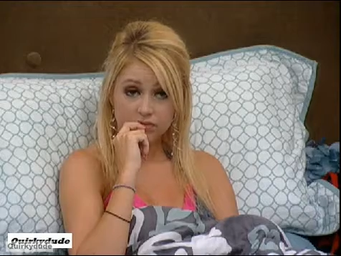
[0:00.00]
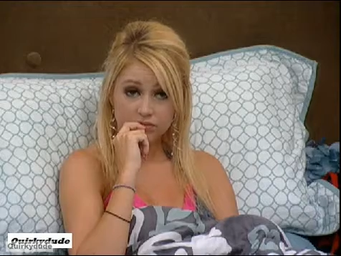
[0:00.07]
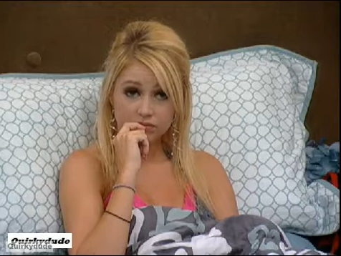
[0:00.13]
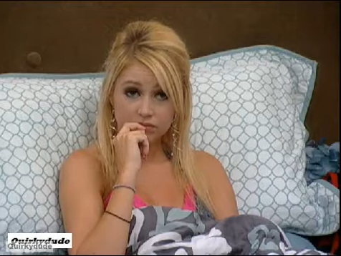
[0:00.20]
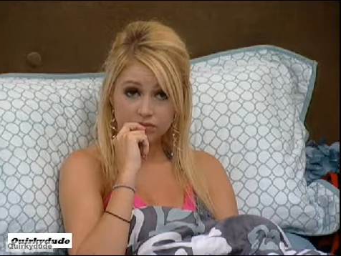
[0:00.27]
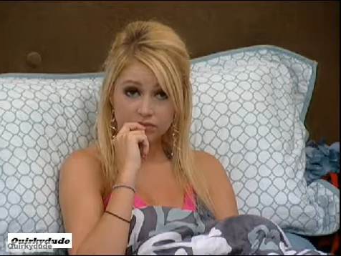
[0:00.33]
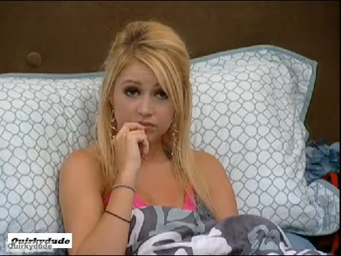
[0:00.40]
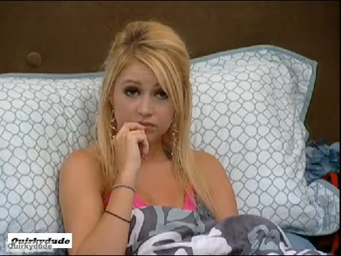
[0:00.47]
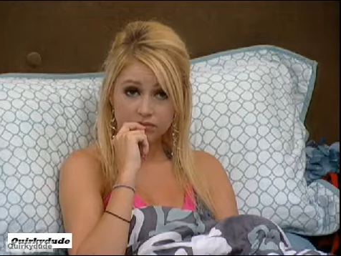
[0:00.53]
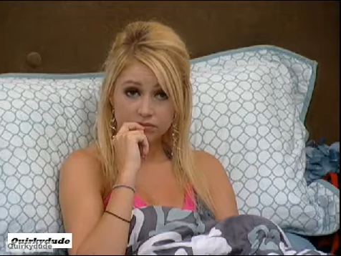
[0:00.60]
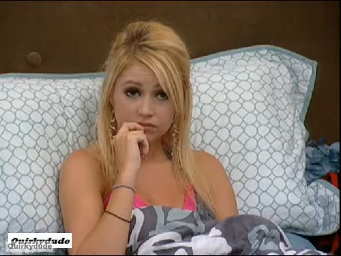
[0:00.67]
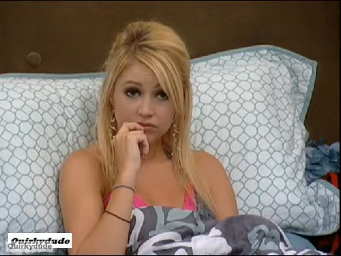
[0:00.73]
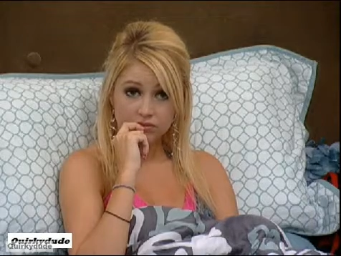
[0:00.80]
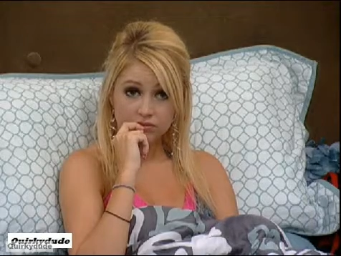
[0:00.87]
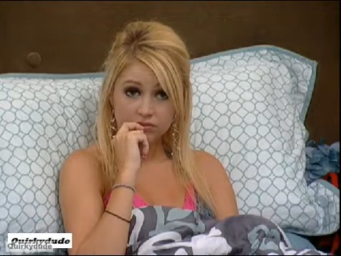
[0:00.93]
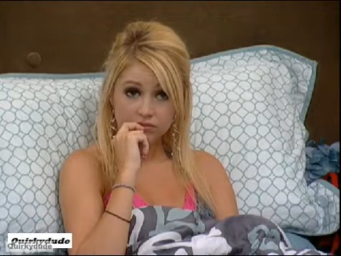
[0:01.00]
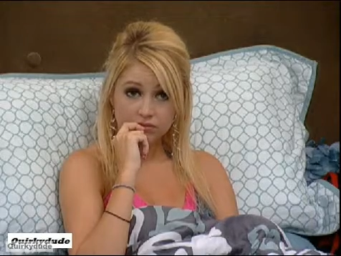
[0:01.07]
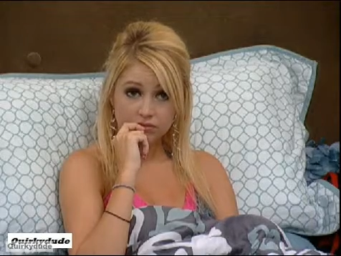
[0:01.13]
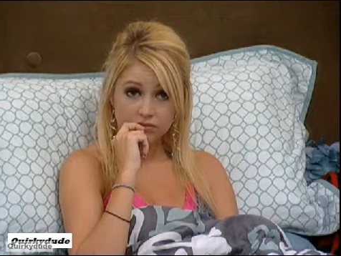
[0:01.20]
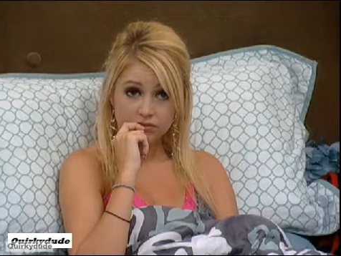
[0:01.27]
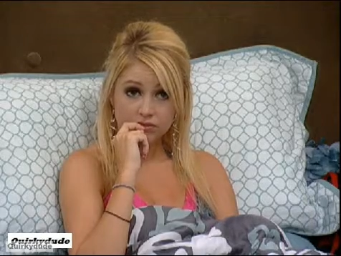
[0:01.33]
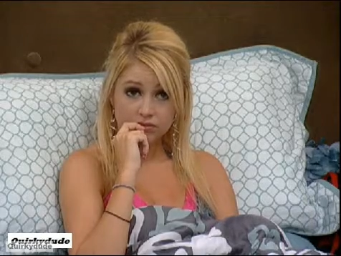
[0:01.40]

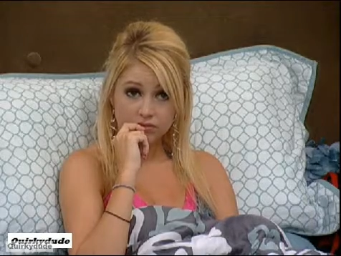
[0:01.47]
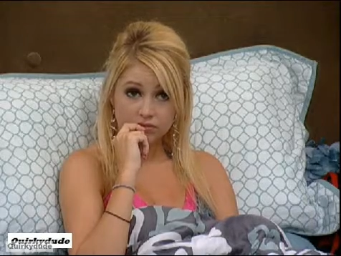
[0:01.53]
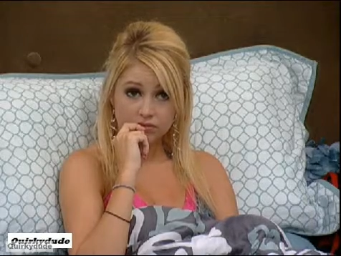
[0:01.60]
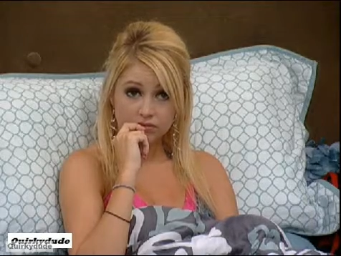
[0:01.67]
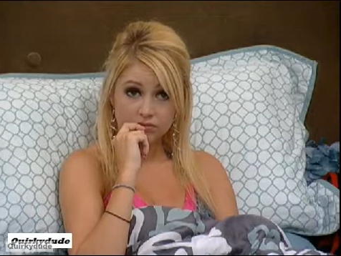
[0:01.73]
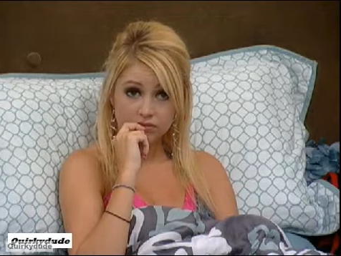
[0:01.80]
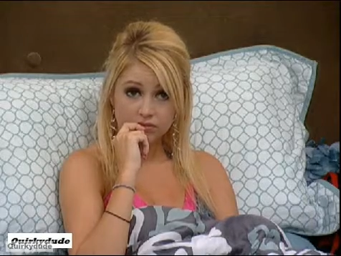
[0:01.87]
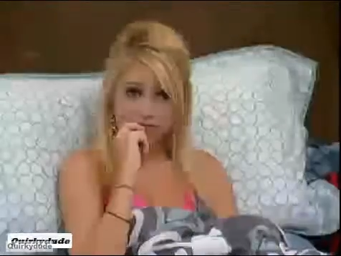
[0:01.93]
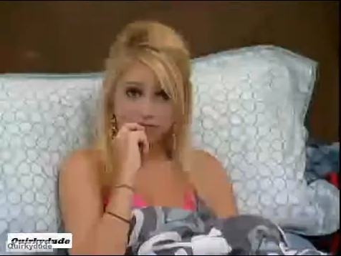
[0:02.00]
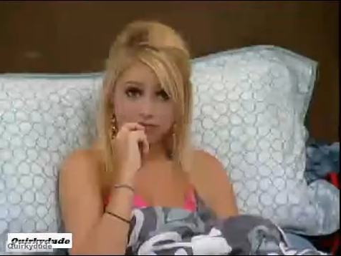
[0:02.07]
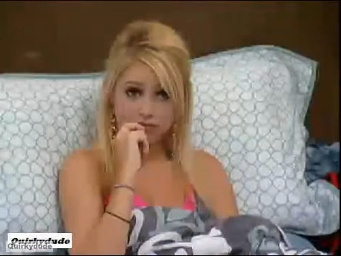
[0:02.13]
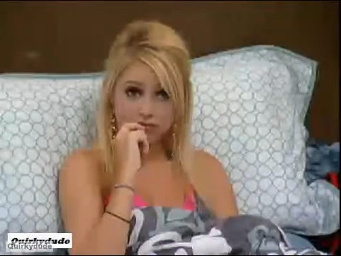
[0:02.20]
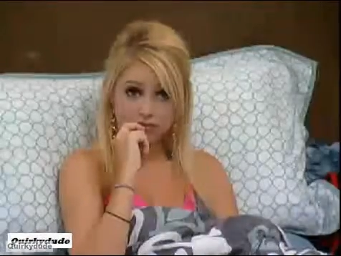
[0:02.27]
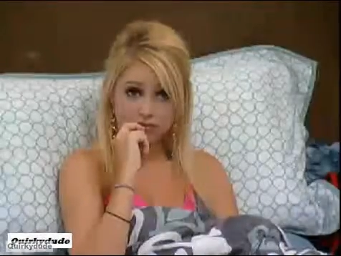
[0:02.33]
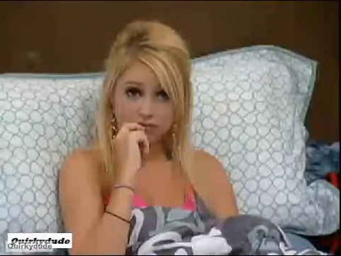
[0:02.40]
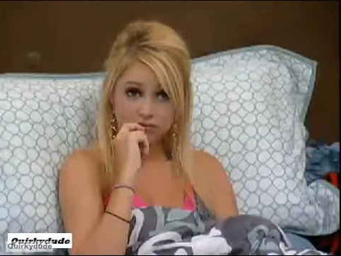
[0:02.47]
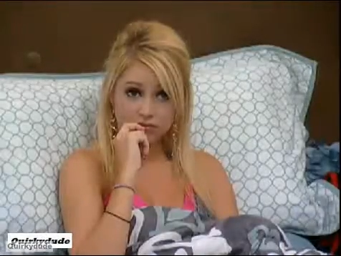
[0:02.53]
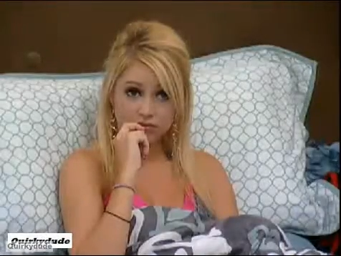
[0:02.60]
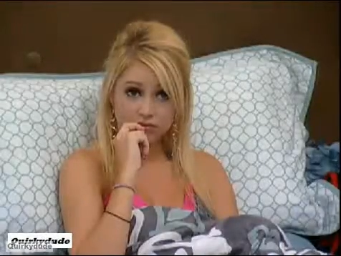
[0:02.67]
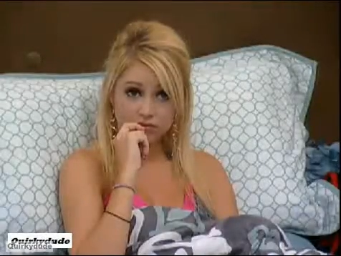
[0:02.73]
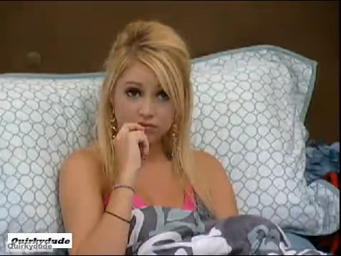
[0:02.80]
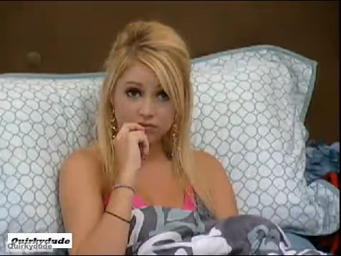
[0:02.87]

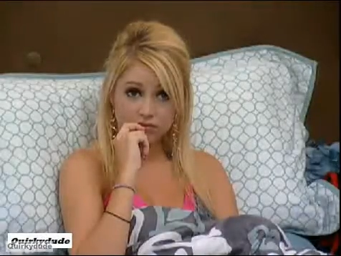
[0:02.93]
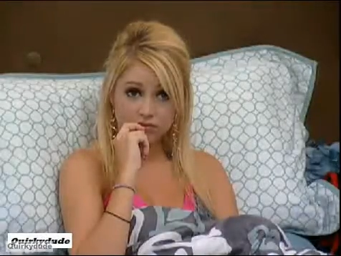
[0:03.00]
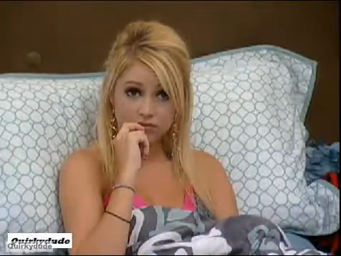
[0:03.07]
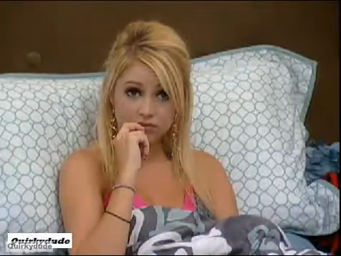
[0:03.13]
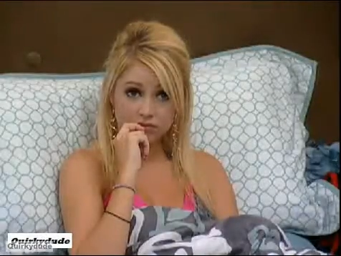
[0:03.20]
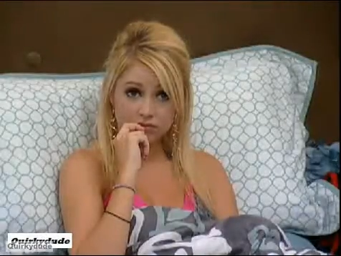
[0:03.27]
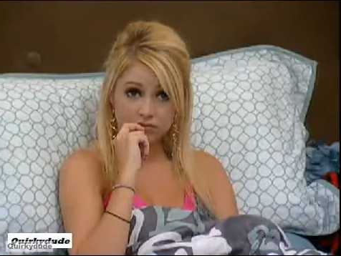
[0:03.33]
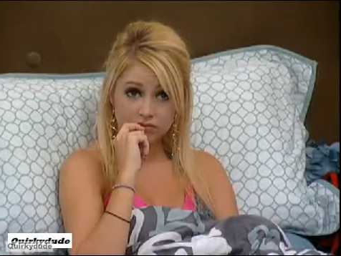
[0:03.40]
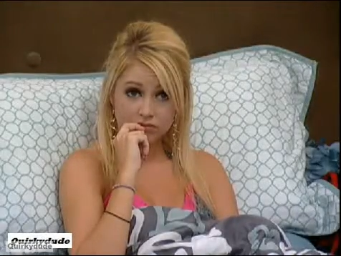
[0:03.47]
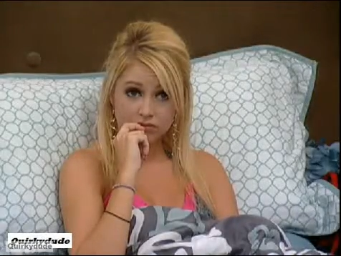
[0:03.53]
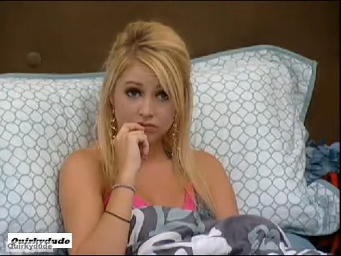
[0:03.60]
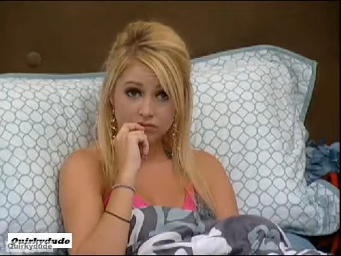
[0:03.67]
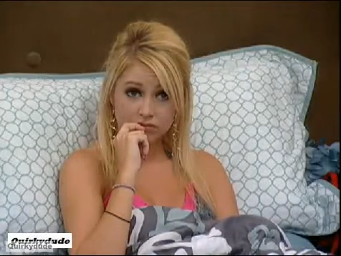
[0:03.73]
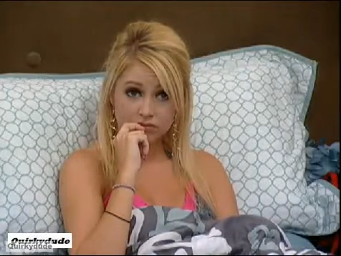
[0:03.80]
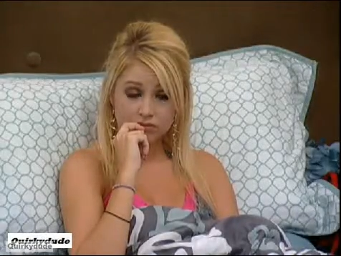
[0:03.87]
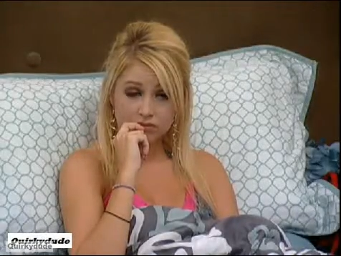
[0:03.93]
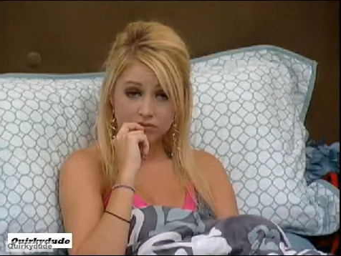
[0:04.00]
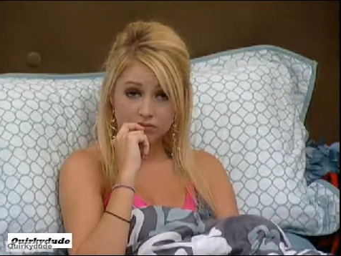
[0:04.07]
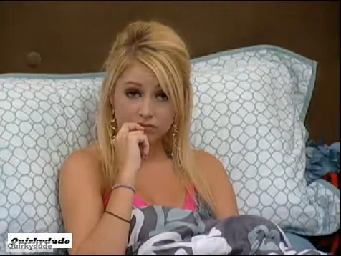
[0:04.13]
No one is speaking in this clip.